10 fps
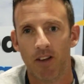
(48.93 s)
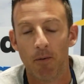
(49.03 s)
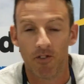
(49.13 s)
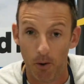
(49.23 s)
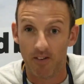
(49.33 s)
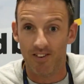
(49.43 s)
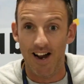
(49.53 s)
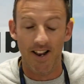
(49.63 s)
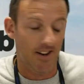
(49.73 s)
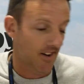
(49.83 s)
I'm so
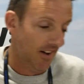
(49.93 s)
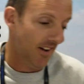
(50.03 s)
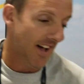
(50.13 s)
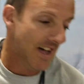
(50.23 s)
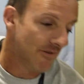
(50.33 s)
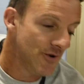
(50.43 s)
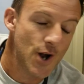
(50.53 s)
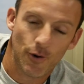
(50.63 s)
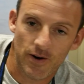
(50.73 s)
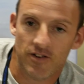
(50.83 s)
excited. I have
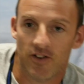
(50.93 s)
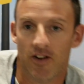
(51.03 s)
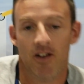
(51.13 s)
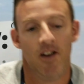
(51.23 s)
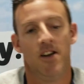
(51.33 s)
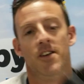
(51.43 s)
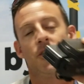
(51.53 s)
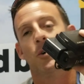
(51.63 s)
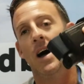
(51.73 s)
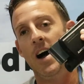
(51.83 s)
no reason
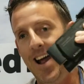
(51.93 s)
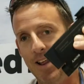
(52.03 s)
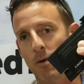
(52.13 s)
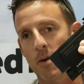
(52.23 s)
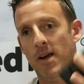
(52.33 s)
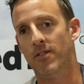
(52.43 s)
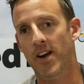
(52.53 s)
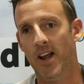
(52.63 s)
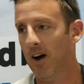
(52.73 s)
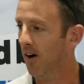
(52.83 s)
to go out anywhere and make
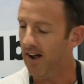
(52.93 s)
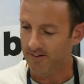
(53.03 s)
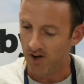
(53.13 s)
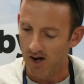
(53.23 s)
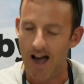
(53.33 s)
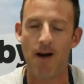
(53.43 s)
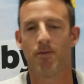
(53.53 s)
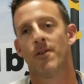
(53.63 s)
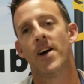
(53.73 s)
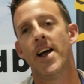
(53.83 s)
video. It's all
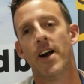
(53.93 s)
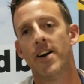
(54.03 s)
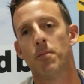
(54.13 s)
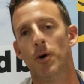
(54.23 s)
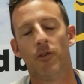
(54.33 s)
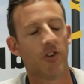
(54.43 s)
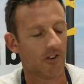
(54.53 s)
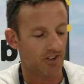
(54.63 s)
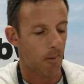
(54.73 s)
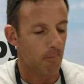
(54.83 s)
happening right here at the booth.
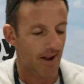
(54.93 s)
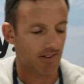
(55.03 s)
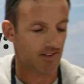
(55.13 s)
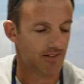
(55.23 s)
Just amazing.